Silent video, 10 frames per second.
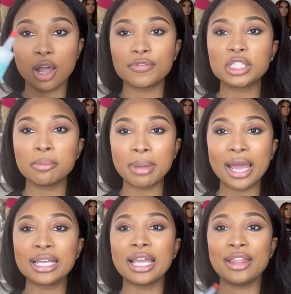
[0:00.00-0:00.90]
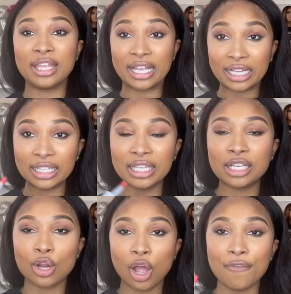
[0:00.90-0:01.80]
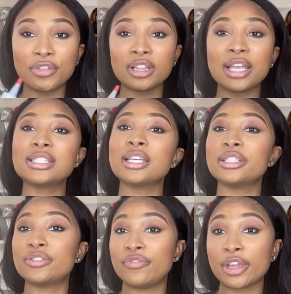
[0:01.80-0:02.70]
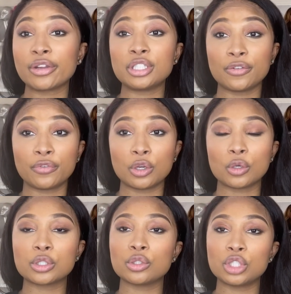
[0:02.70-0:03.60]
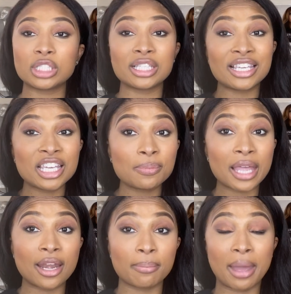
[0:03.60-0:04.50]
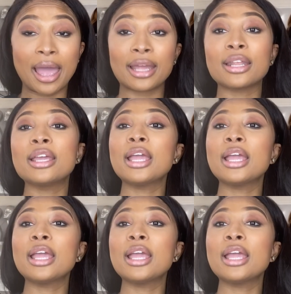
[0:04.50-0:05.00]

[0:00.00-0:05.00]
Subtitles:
off somebody and then clean it off the lace. It is very difficult. So just keep that in mind.